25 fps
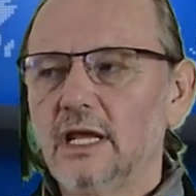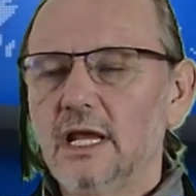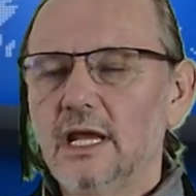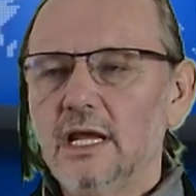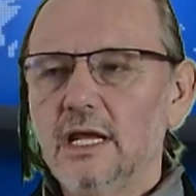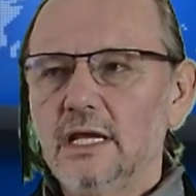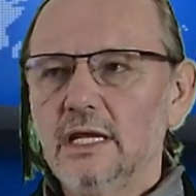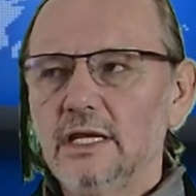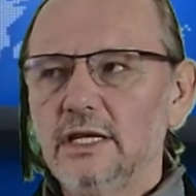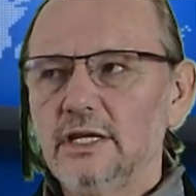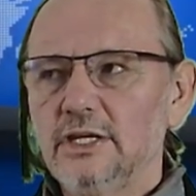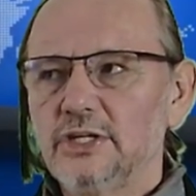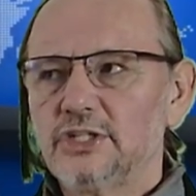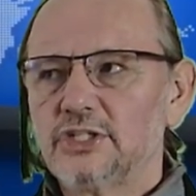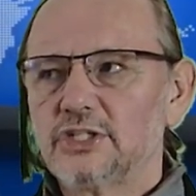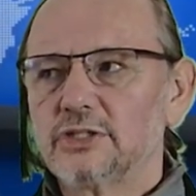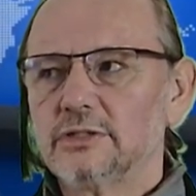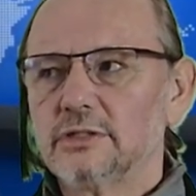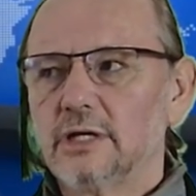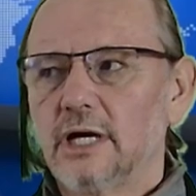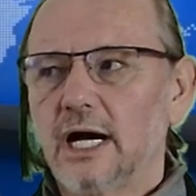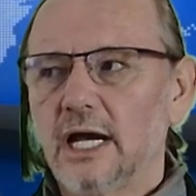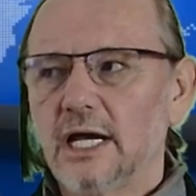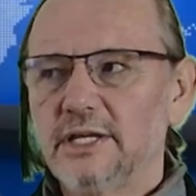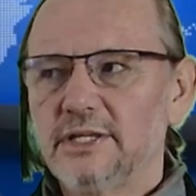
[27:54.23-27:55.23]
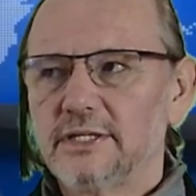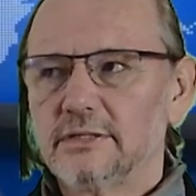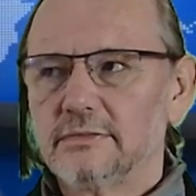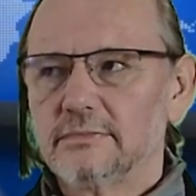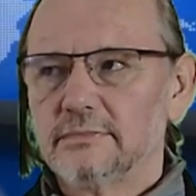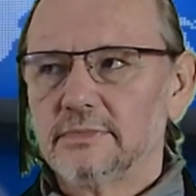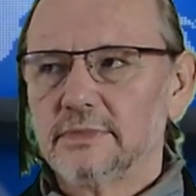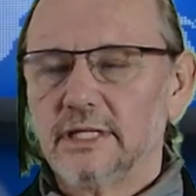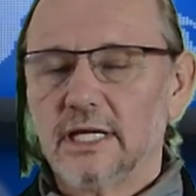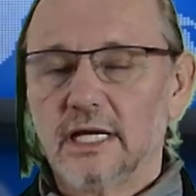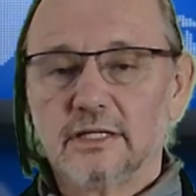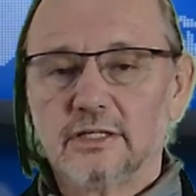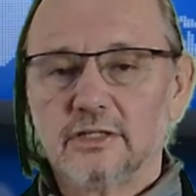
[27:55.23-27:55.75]
Each item
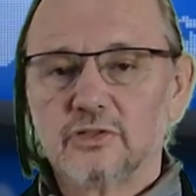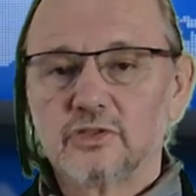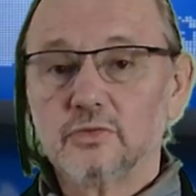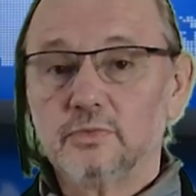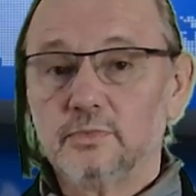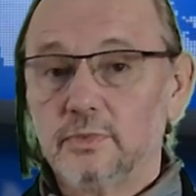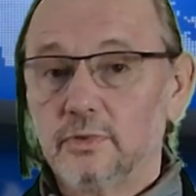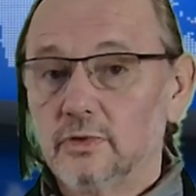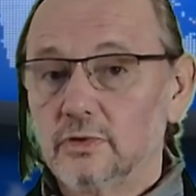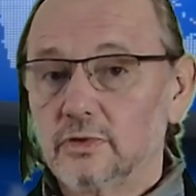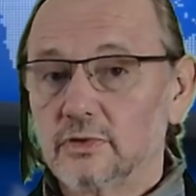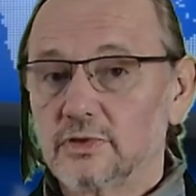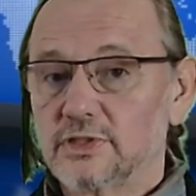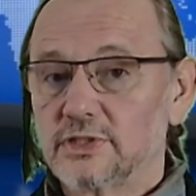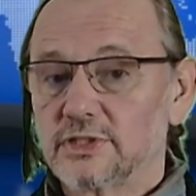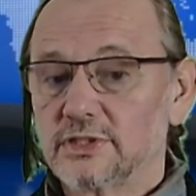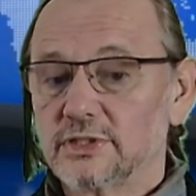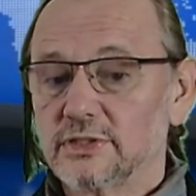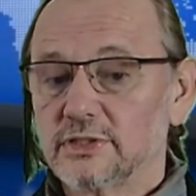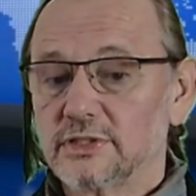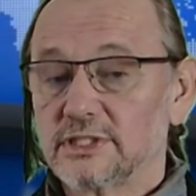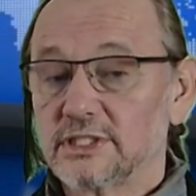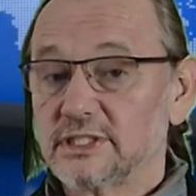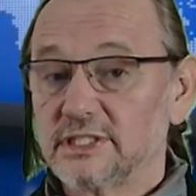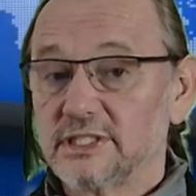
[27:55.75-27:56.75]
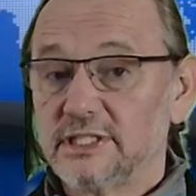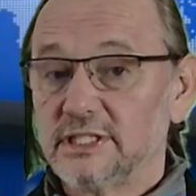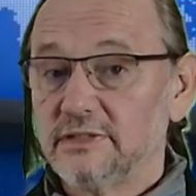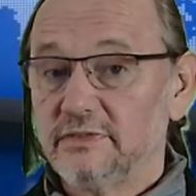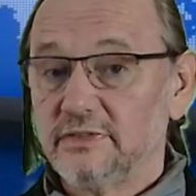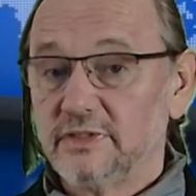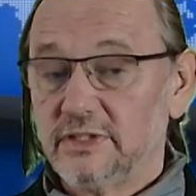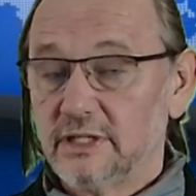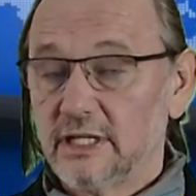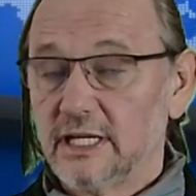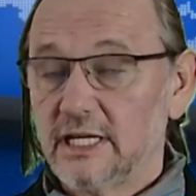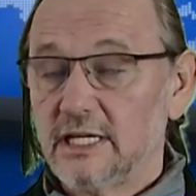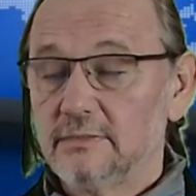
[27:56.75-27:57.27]
that supports sensitivity
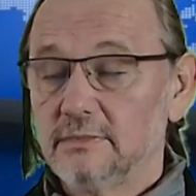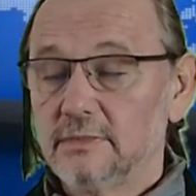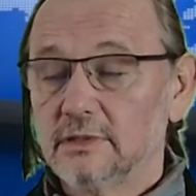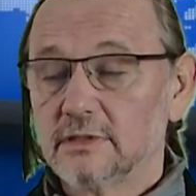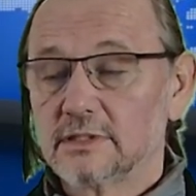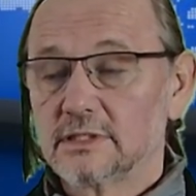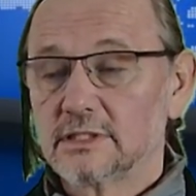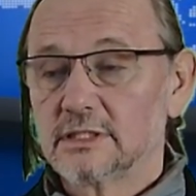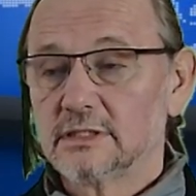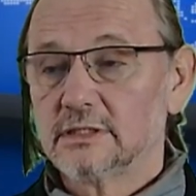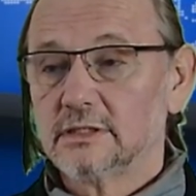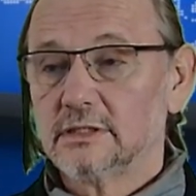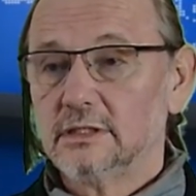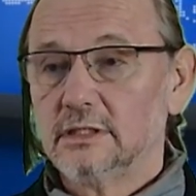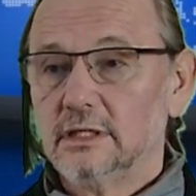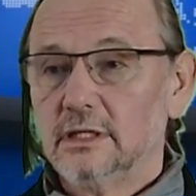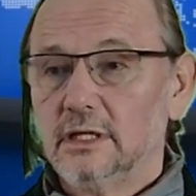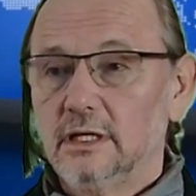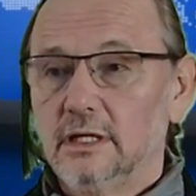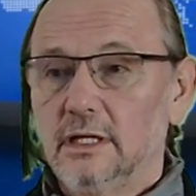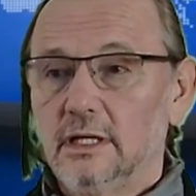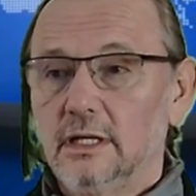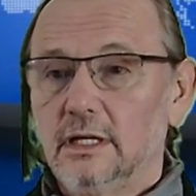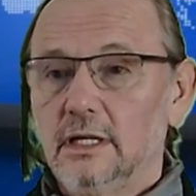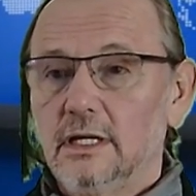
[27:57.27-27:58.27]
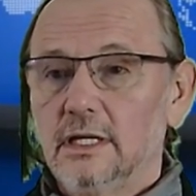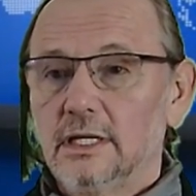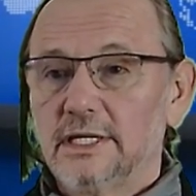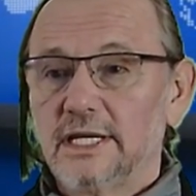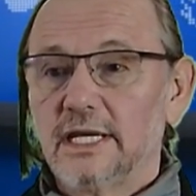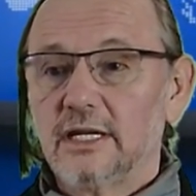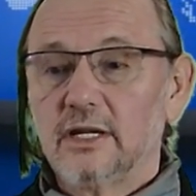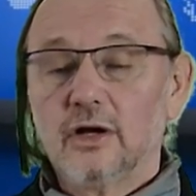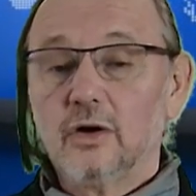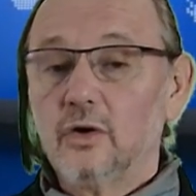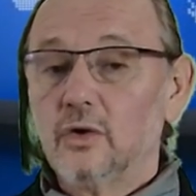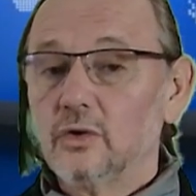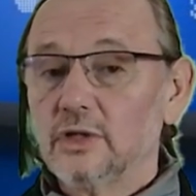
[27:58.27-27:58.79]
labels can
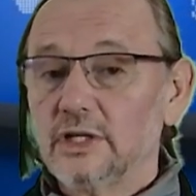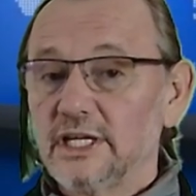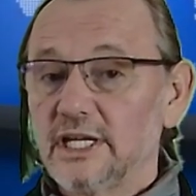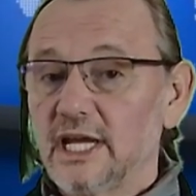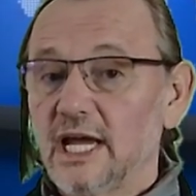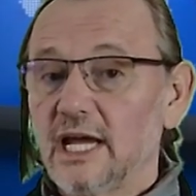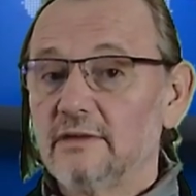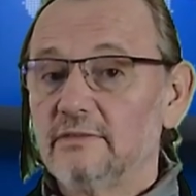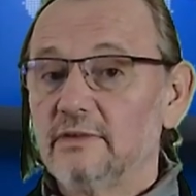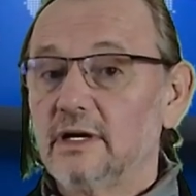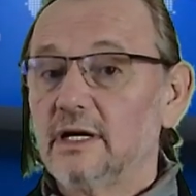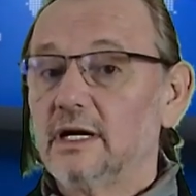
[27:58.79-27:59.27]
only have